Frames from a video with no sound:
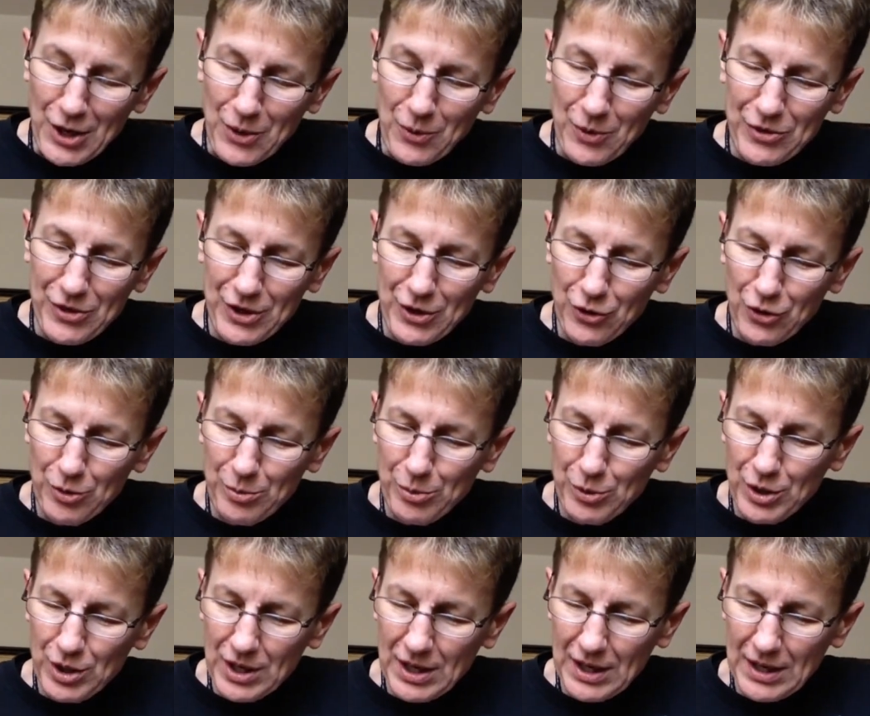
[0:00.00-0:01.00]
Within her
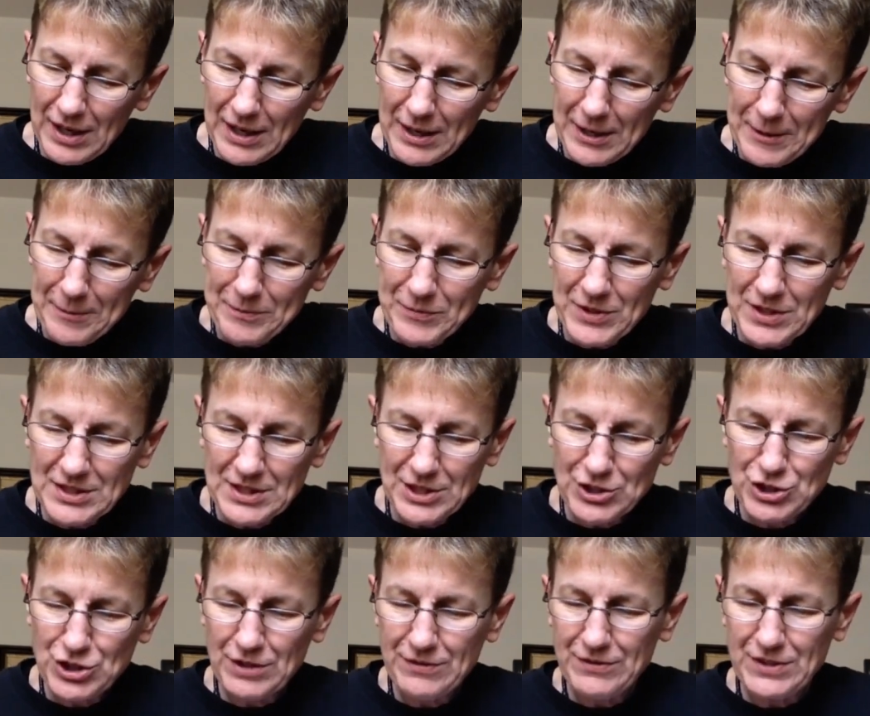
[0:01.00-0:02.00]
book, it
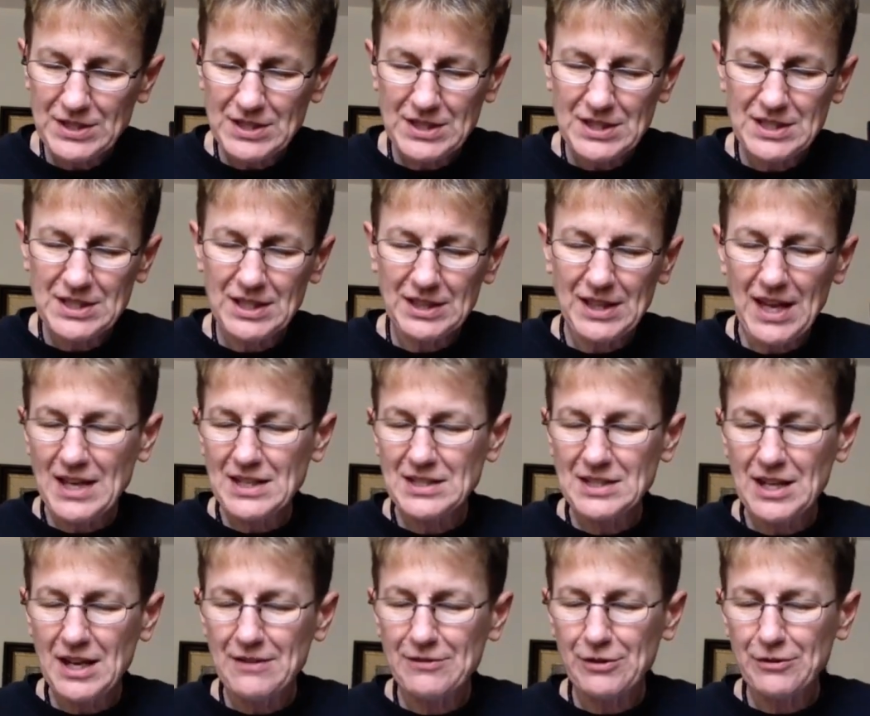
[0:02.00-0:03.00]
says she visits the last
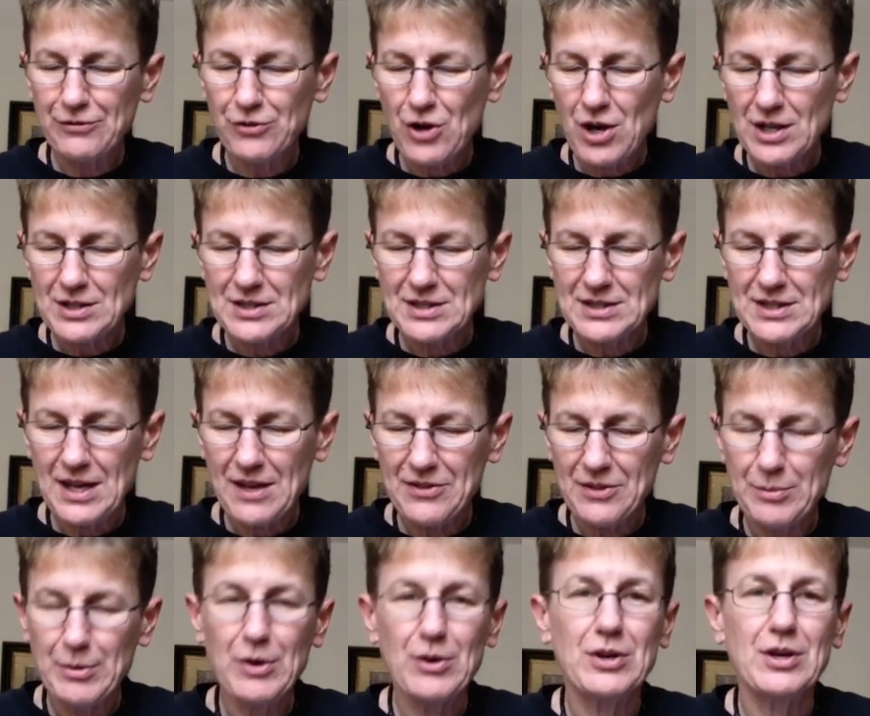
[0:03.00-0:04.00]
stand for frogs in South
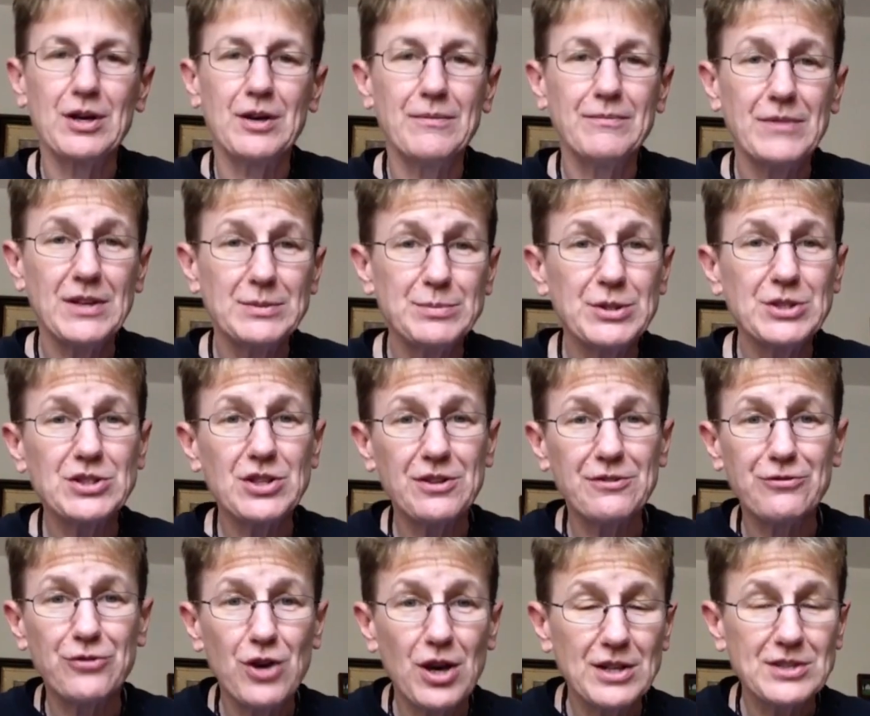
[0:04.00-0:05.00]
America. That's because all the
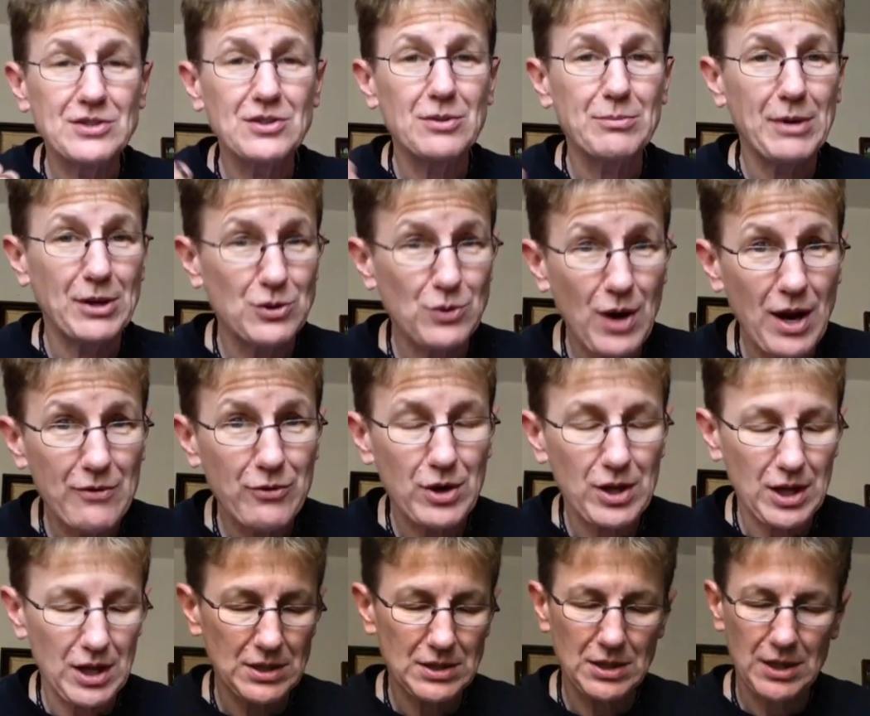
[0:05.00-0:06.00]
frogs are in my driveway
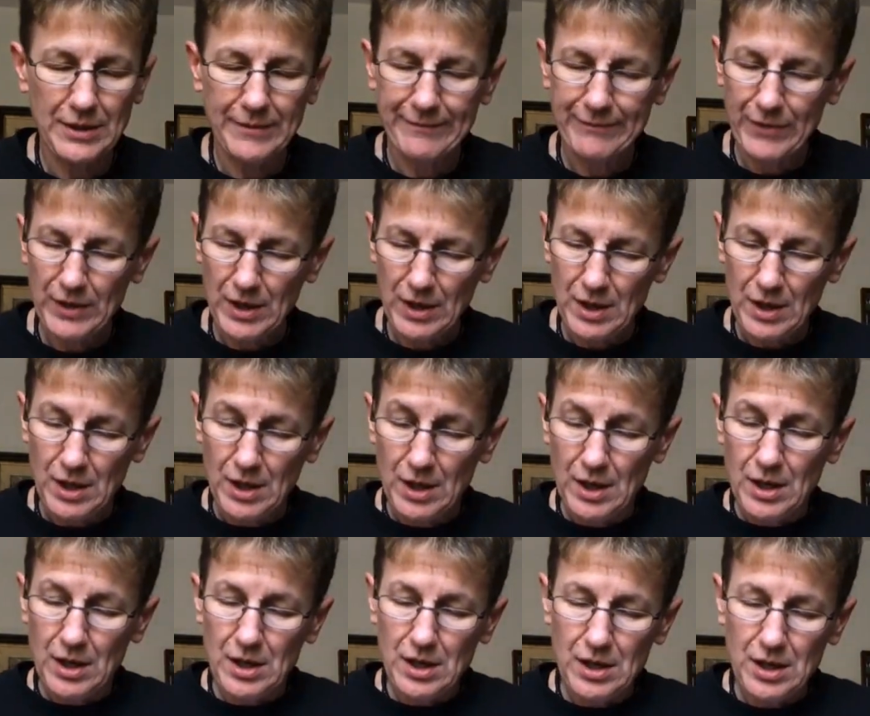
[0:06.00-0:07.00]
last night.
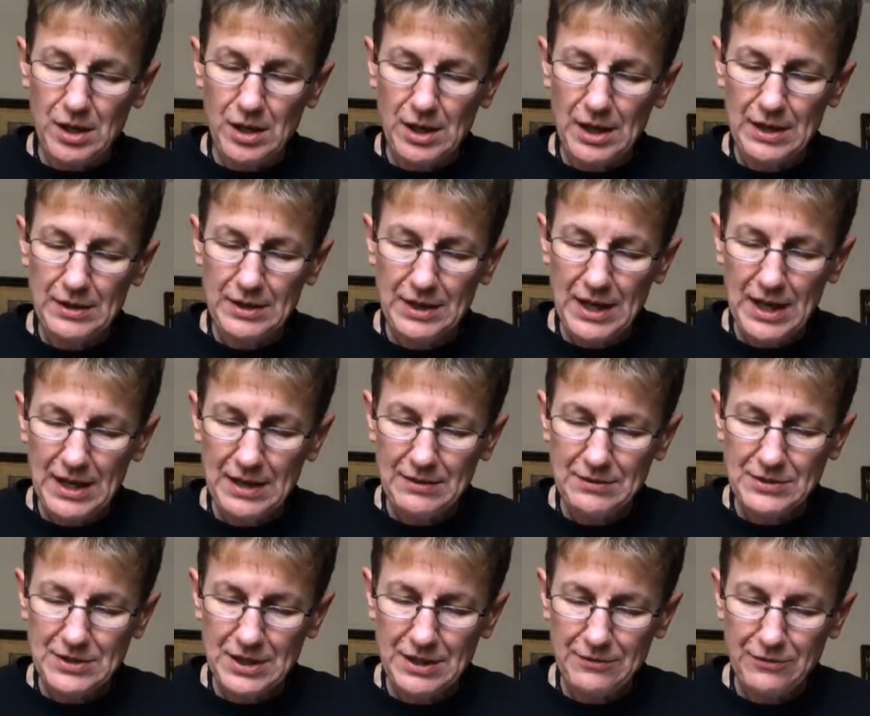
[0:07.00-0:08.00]
And the
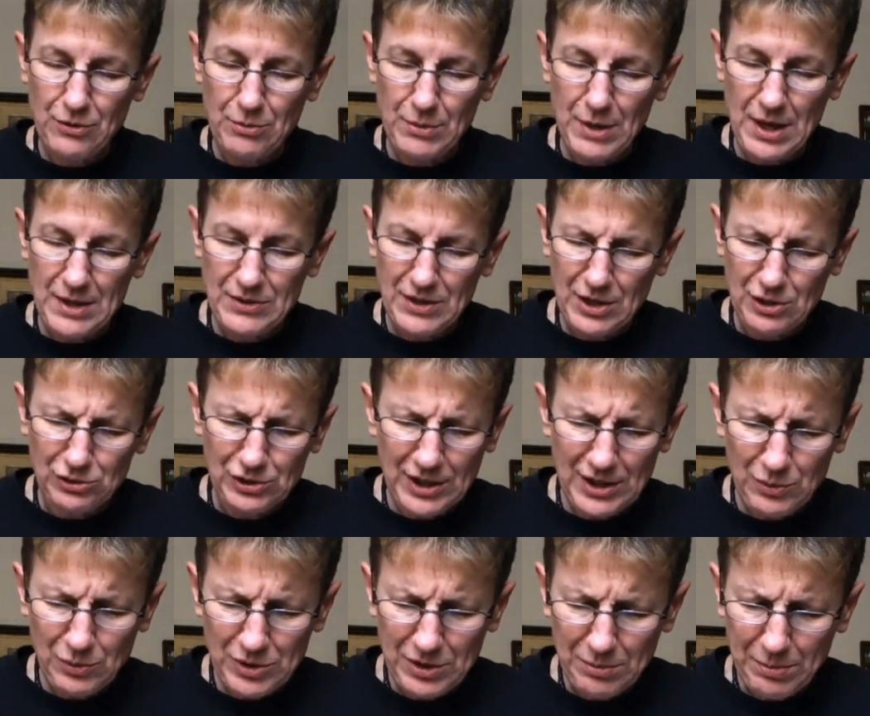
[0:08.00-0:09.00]
caves in Vermont that are
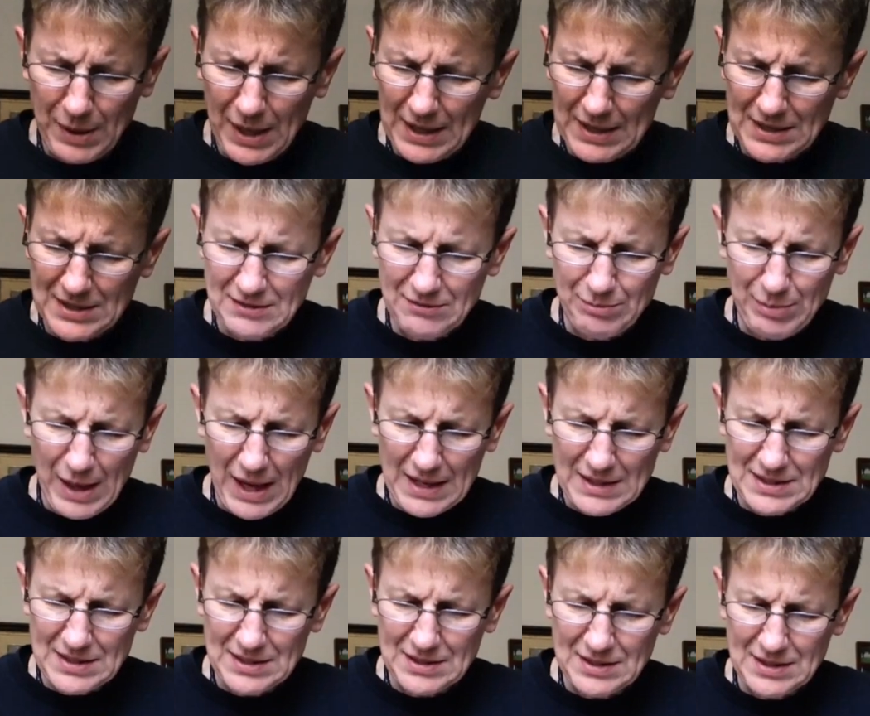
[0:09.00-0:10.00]
littered with the bodies of
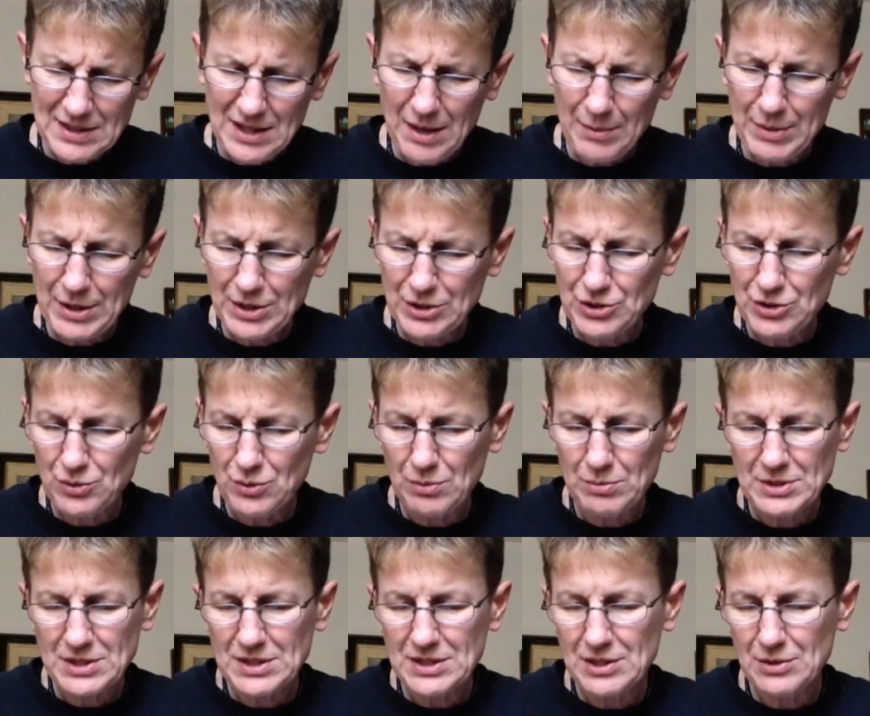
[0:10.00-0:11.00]
bats and succumbing to a
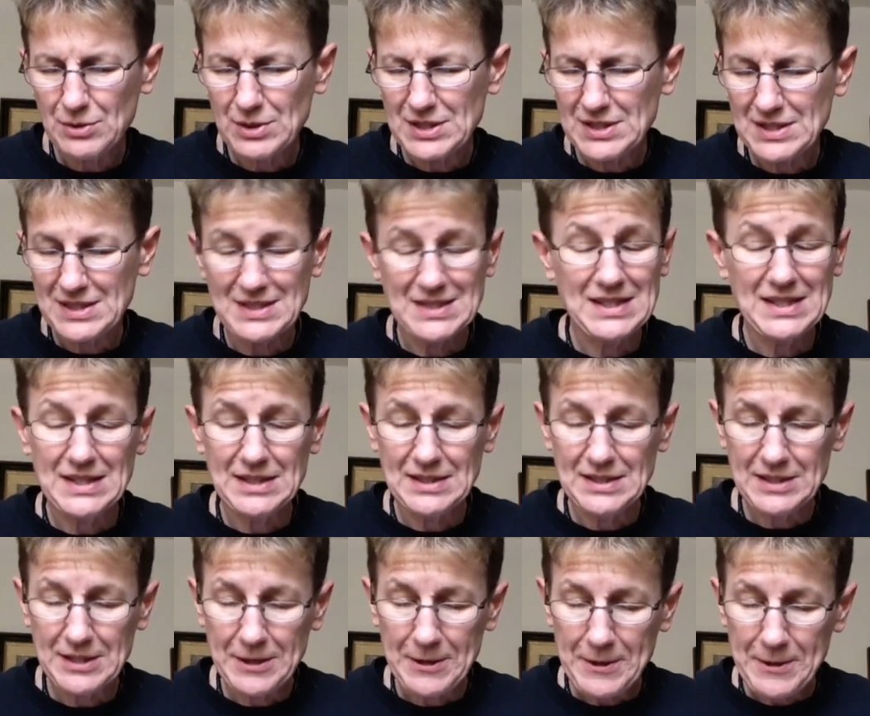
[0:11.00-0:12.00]
mysterious
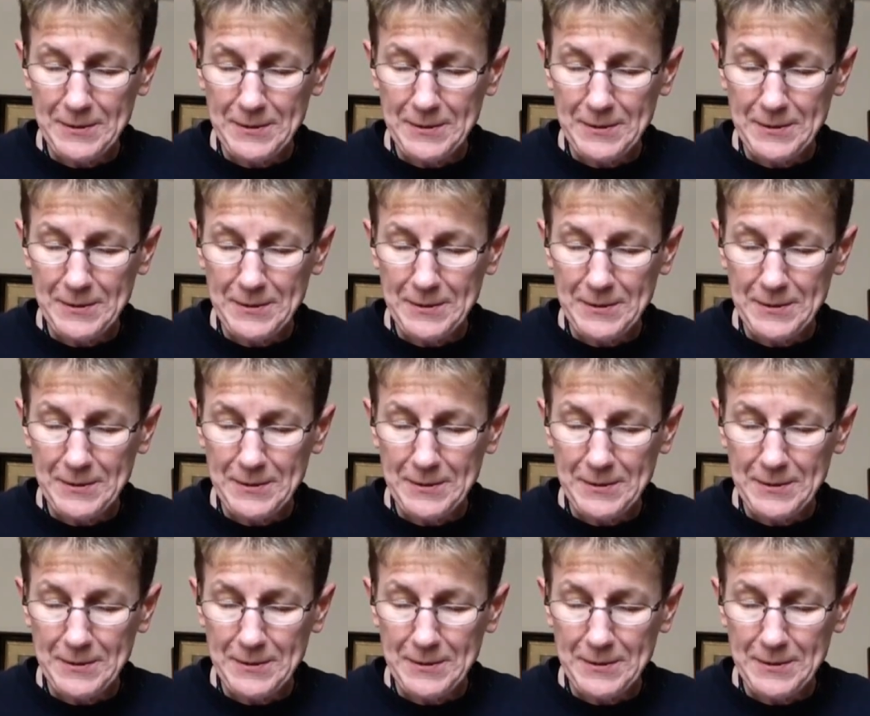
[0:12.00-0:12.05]
disease.